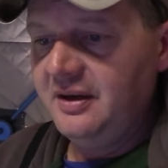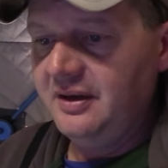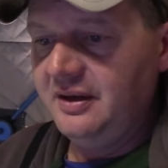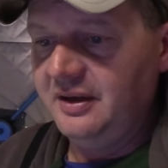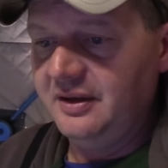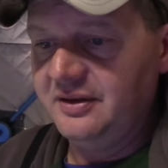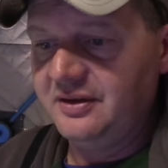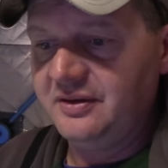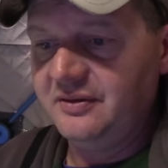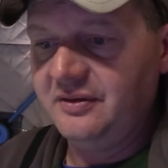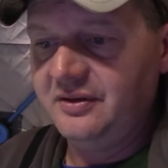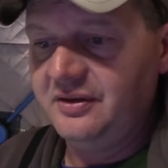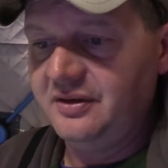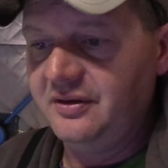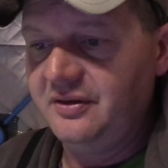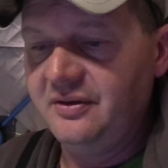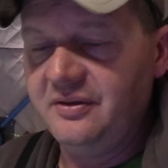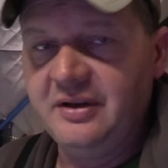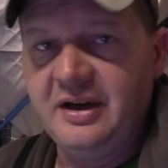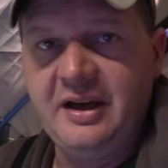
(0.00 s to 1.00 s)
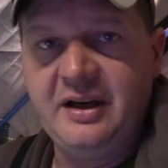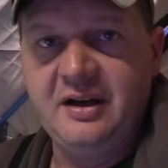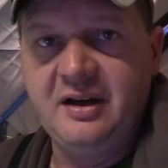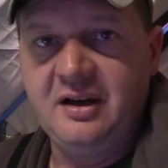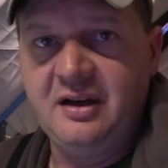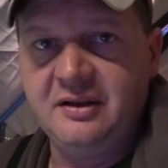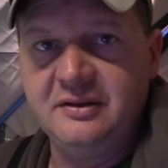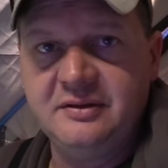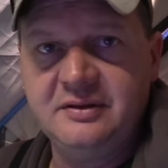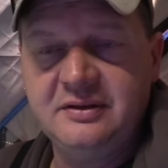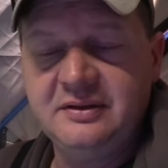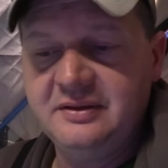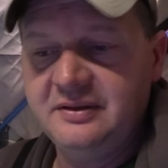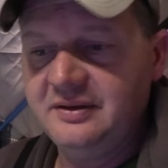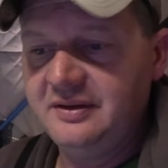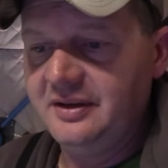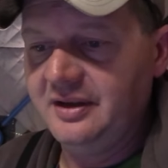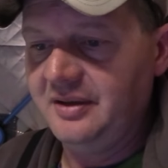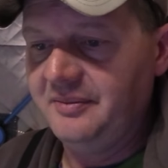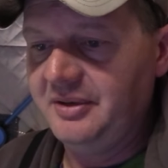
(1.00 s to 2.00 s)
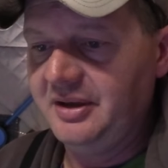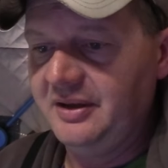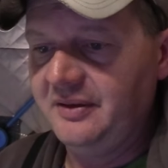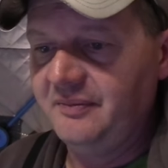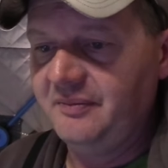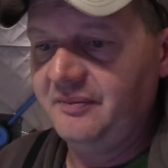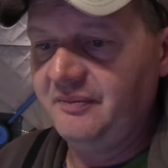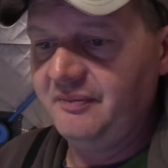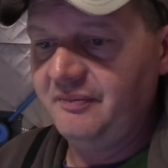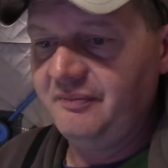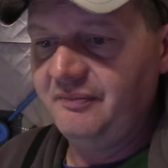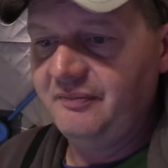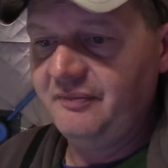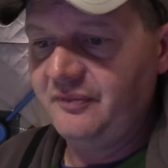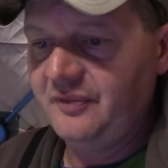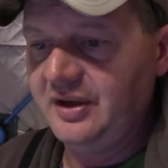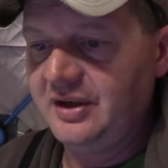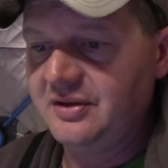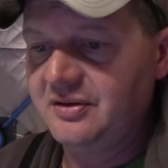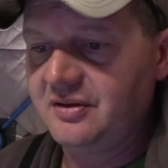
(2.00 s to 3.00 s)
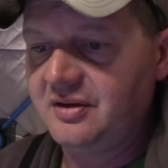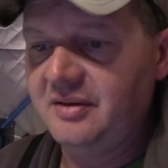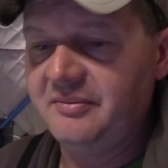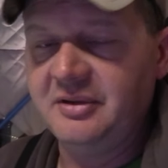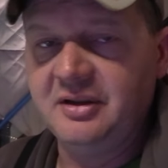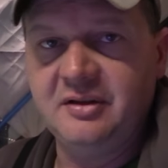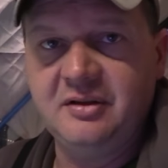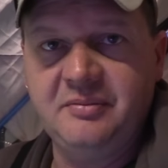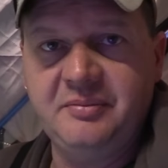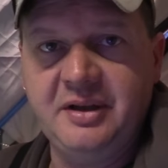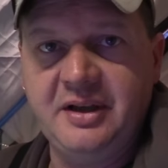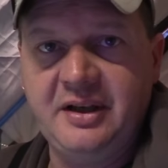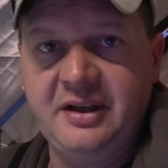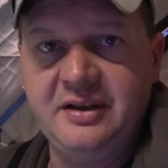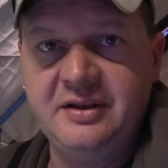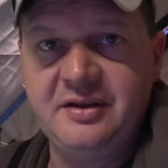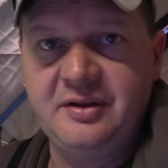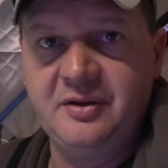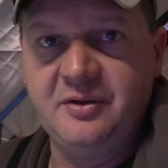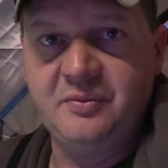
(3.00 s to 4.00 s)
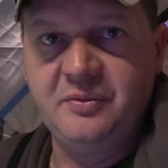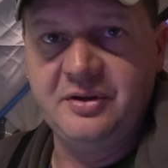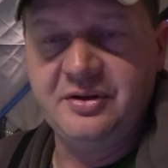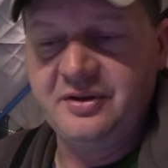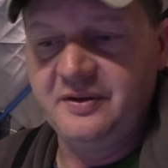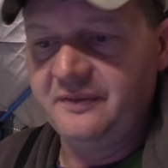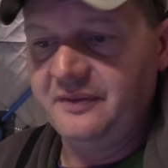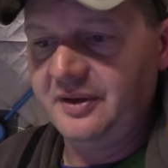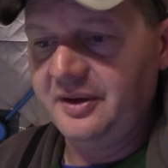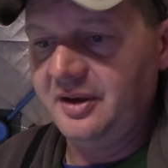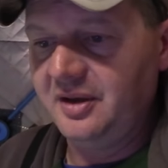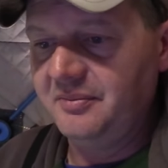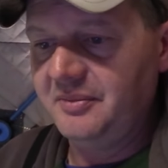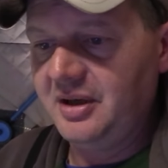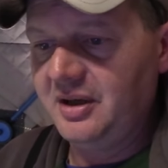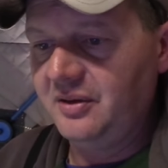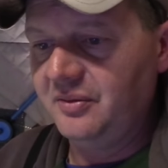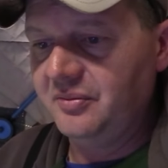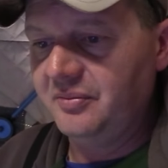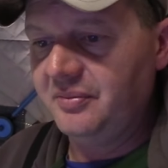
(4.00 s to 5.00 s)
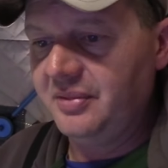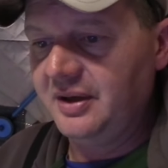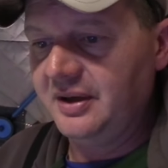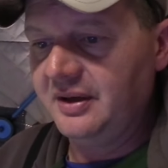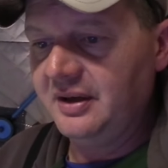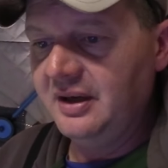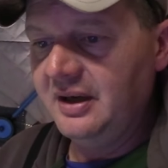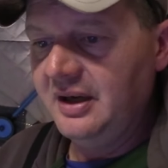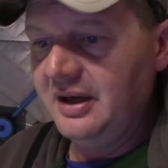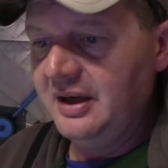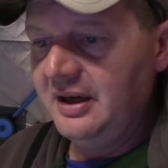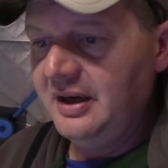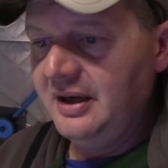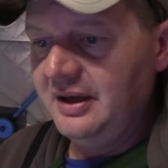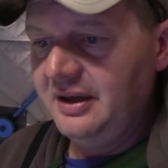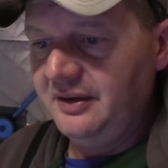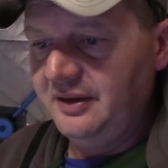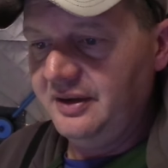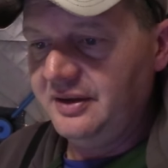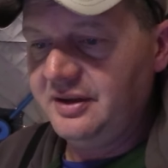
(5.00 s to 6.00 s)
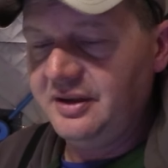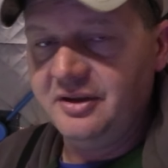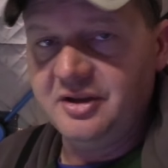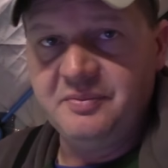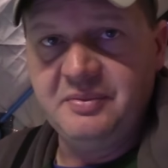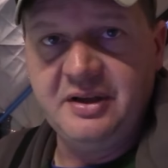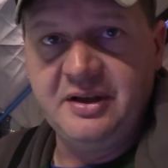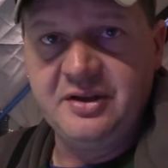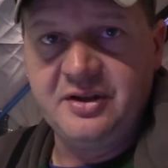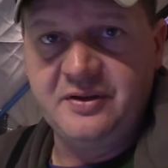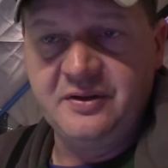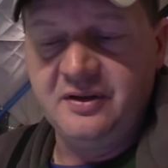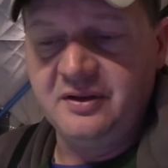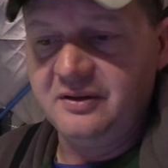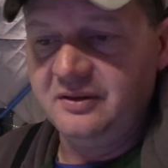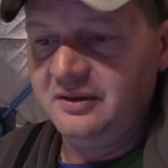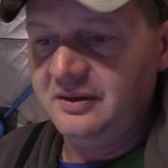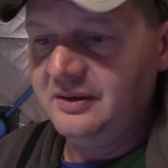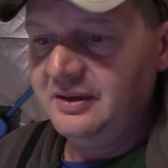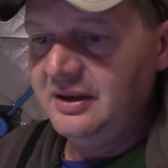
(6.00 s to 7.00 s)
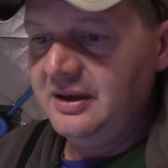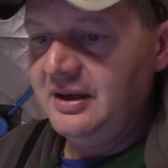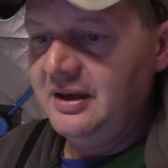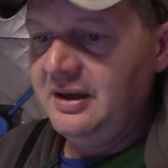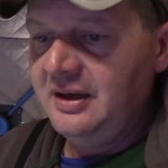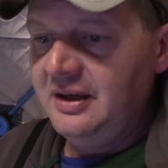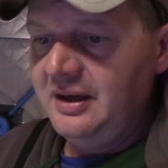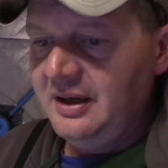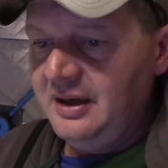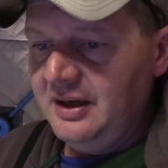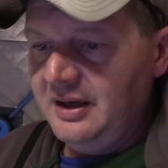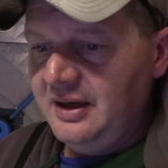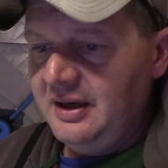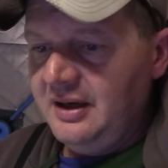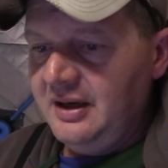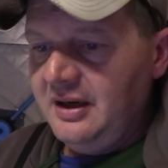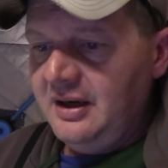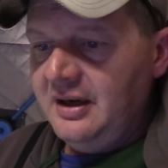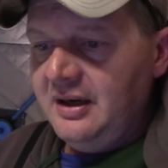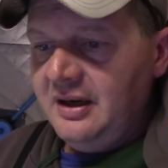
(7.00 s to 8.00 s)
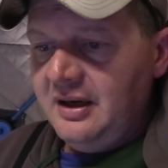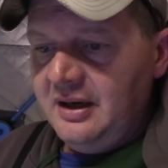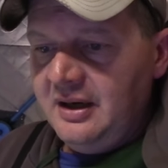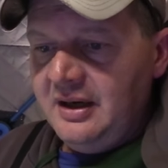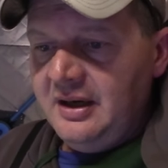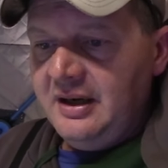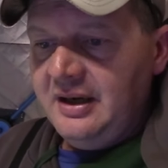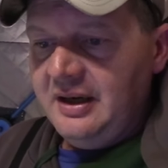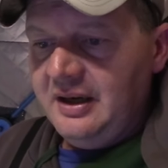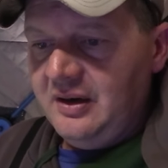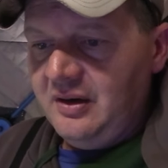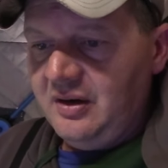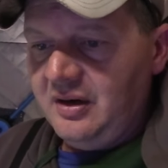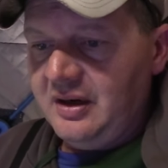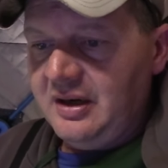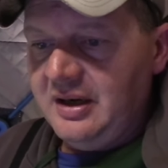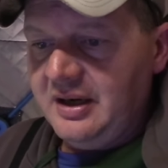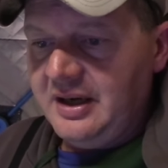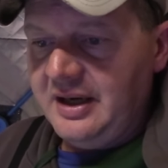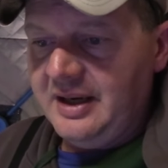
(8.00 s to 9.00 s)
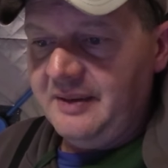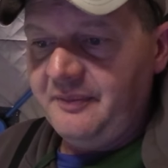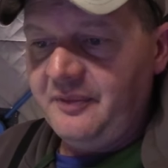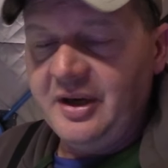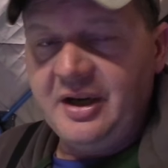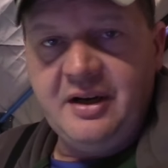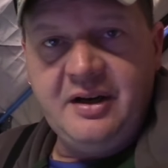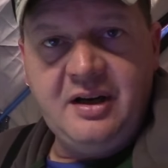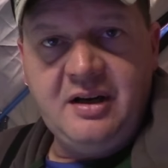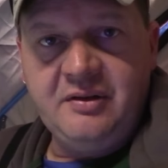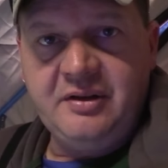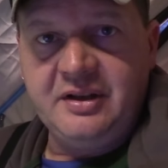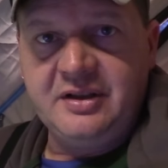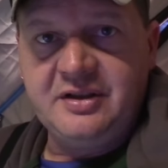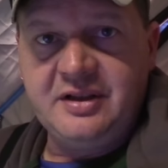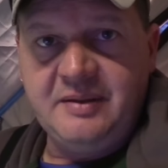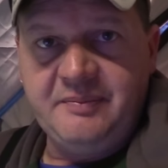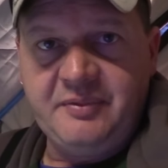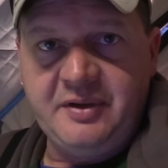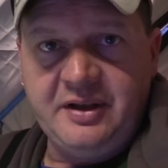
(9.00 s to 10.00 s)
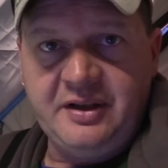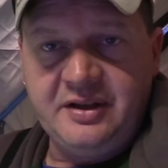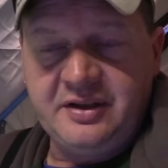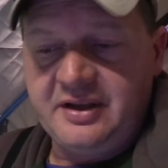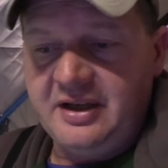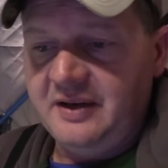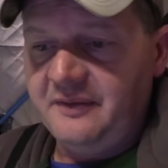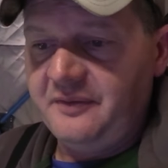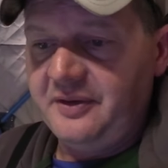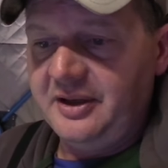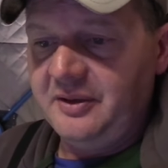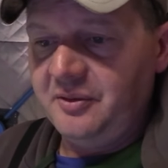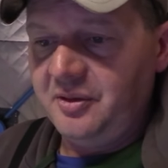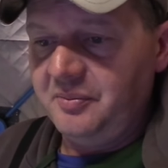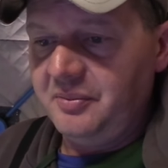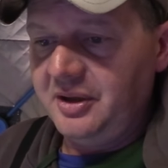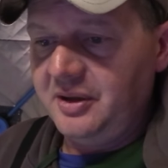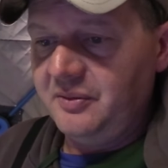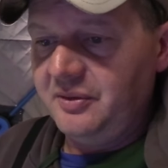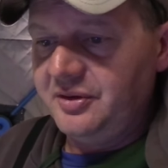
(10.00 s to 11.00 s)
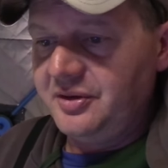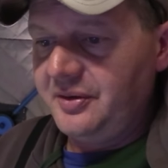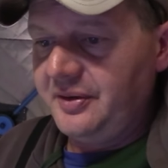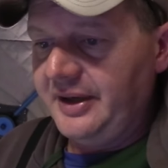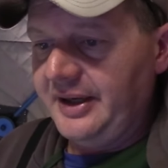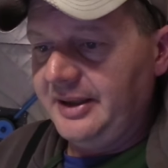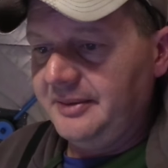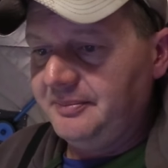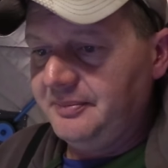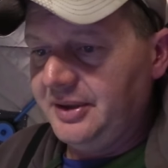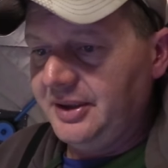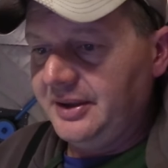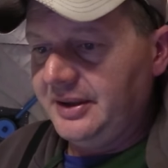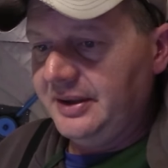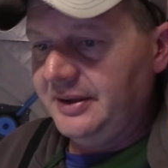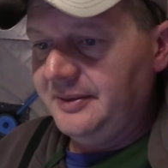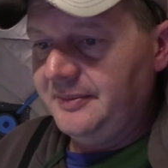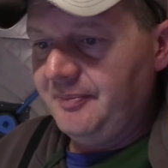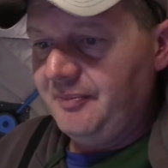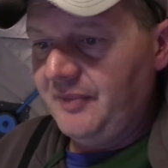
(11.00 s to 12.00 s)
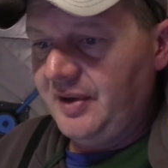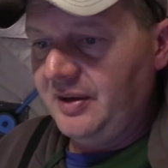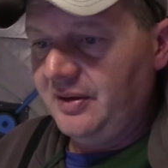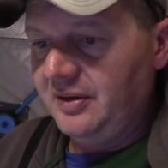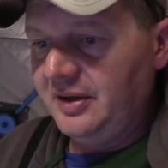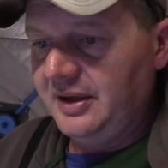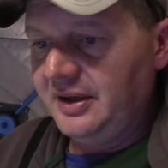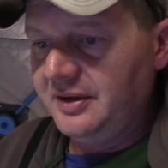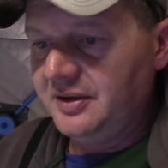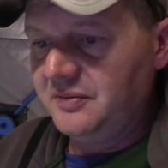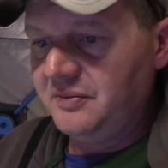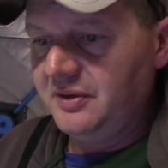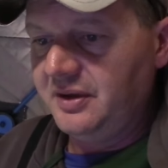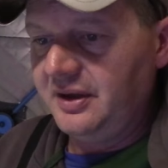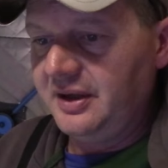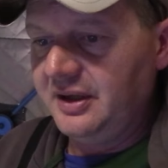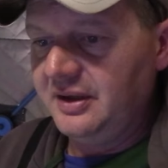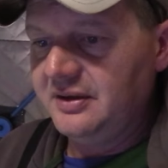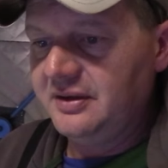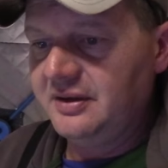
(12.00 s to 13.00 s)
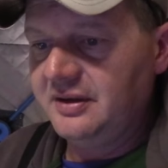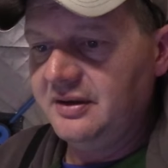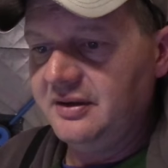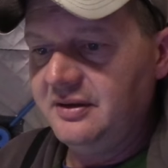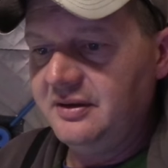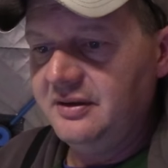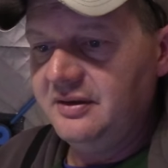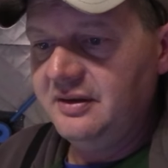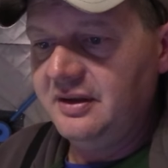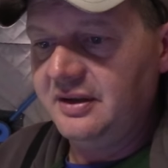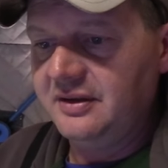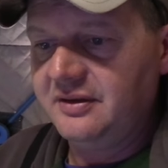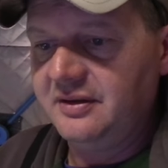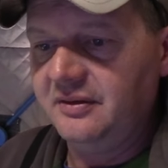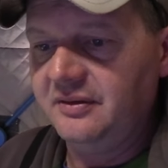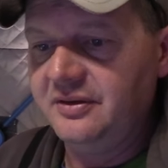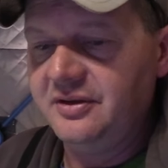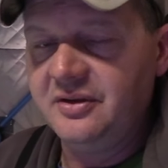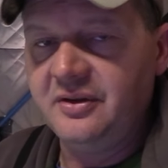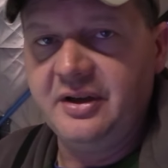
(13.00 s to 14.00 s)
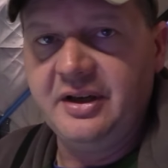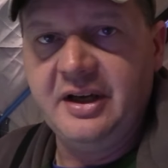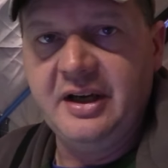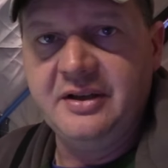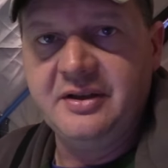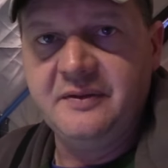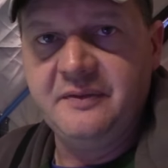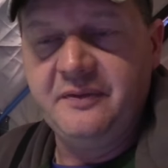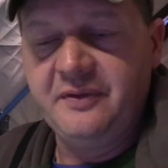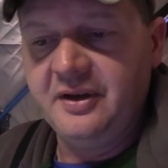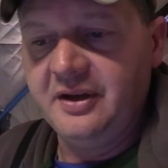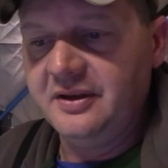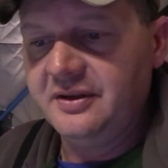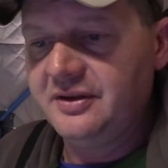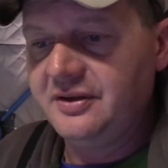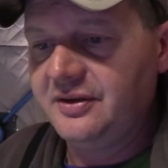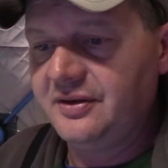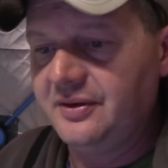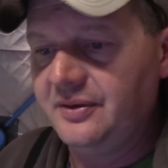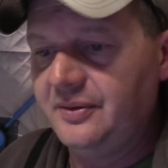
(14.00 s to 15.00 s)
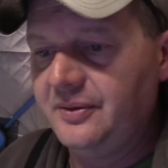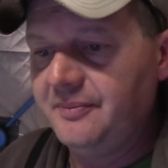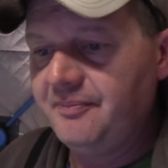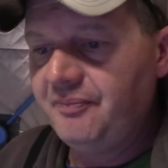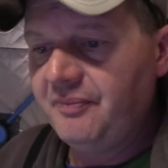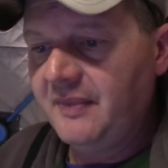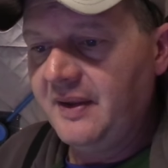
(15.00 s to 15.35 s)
And as soon as you do, hang on. I mean, things will come a little bit easier once you figure them out, but this year's been a struggle. You know, I got them figured out, except I just can't find where the big ones are at, but, you know, that is what it is. I still enjoy catching fish, so.